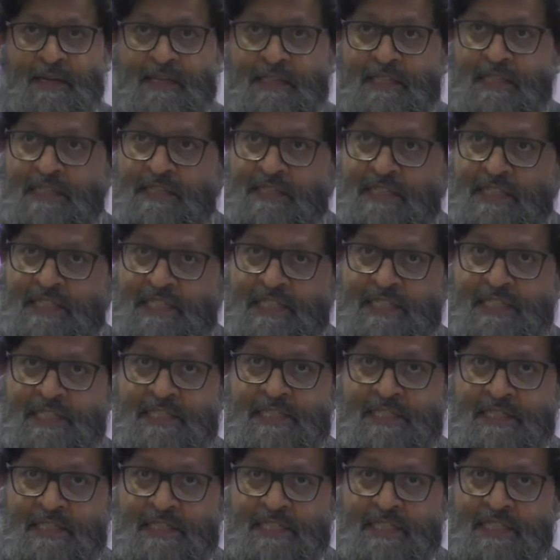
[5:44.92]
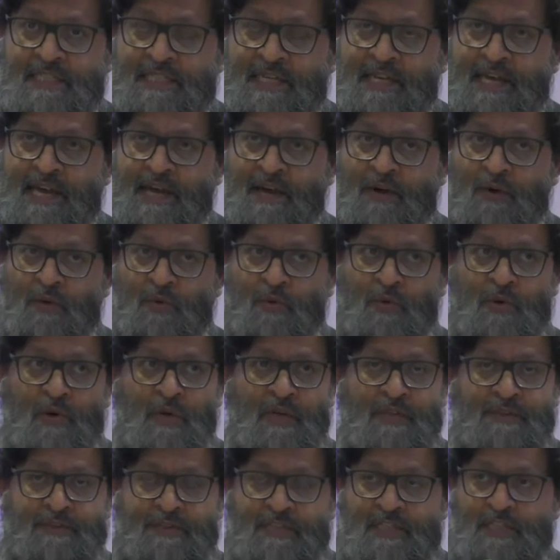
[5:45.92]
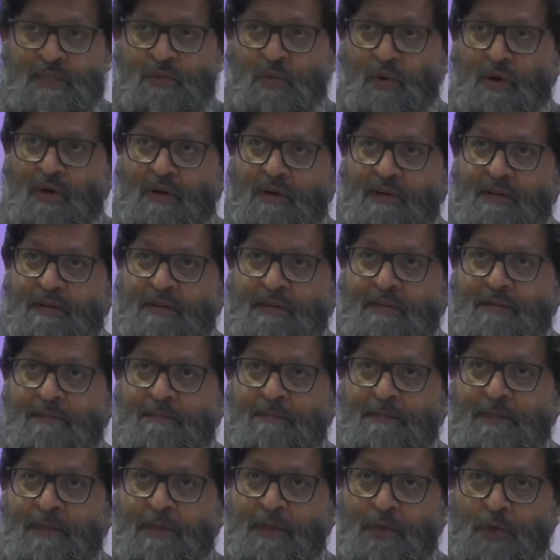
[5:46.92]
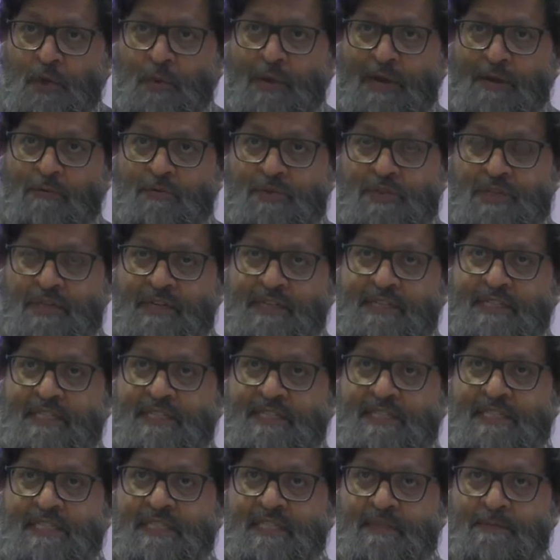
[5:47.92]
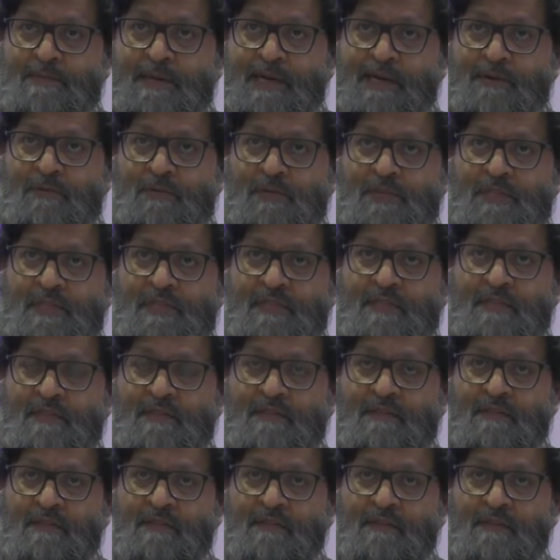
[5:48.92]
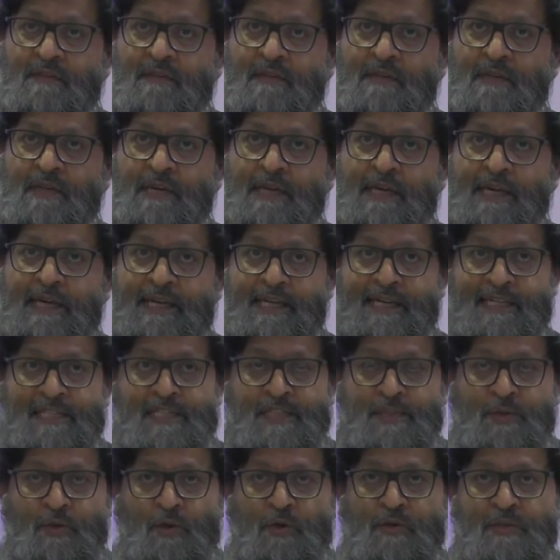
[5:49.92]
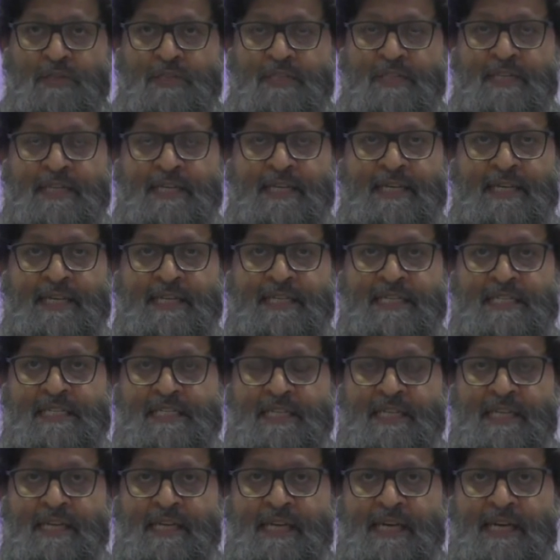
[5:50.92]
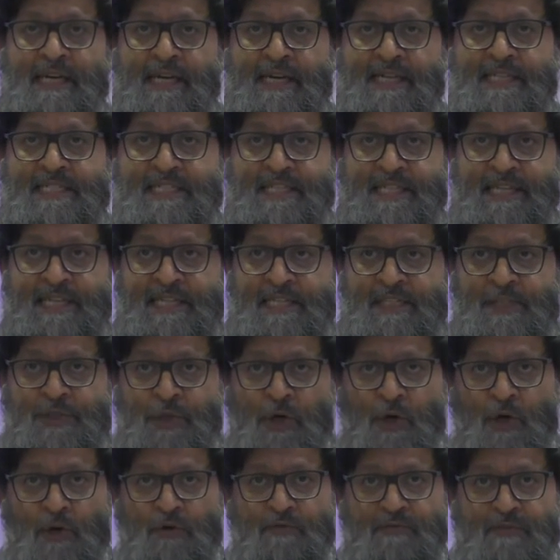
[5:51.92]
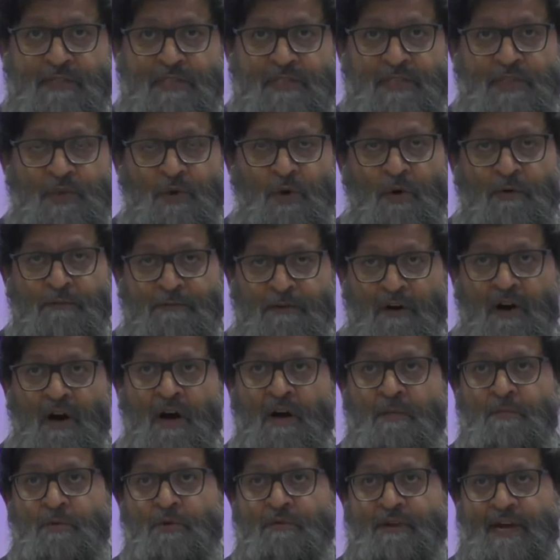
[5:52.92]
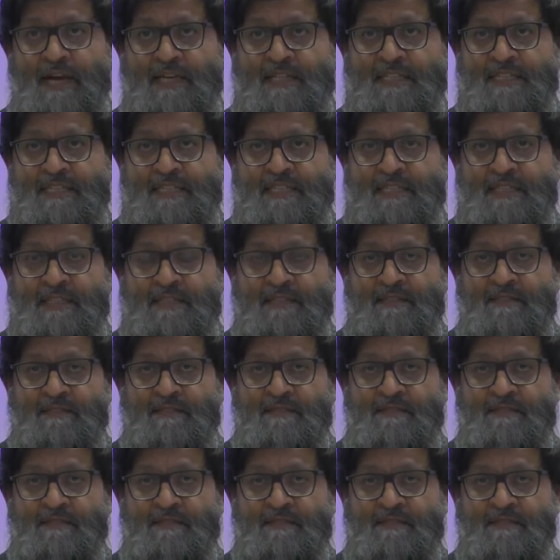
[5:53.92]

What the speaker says: This is what No Outsiders is about. It's intolerant of our morality.